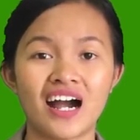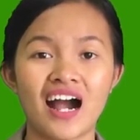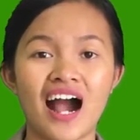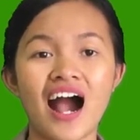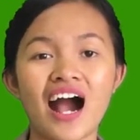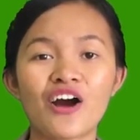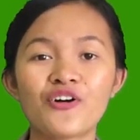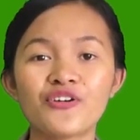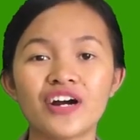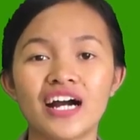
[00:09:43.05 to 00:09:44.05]

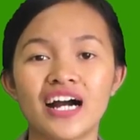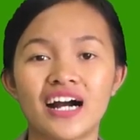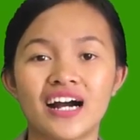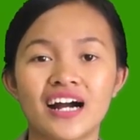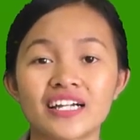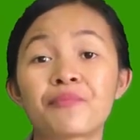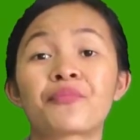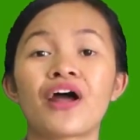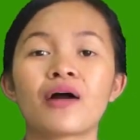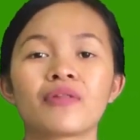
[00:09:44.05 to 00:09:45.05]
how the
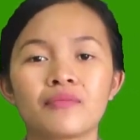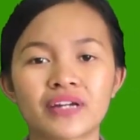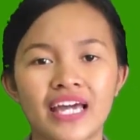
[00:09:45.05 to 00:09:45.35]
problem